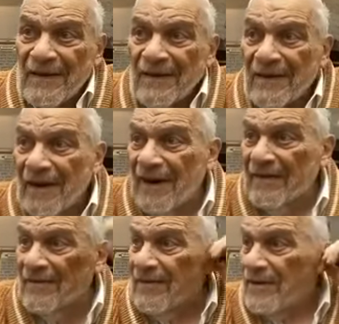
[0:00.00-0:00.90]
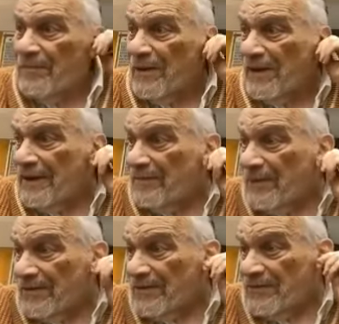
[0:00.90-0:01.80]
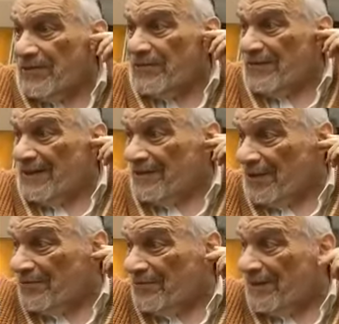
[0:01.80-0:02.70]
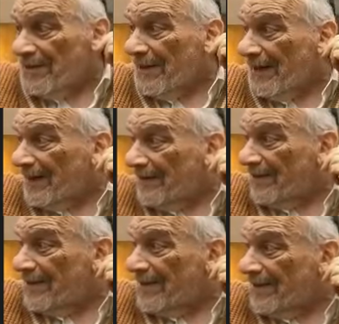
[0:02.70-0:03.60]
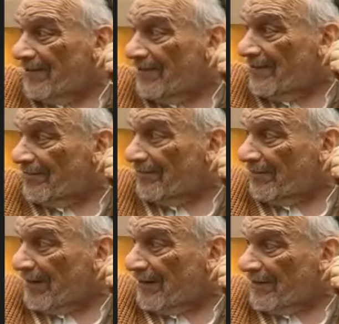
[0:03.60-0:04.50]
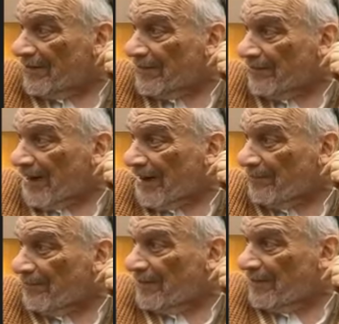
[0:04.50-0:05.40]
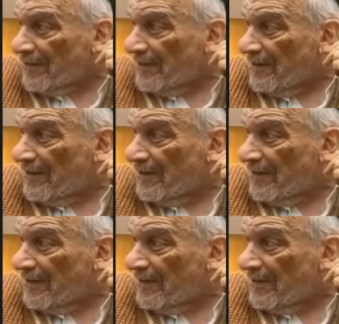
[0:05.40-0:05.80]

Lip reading: it hardly applied because Jews didn't own the land and they didn't raise the crops.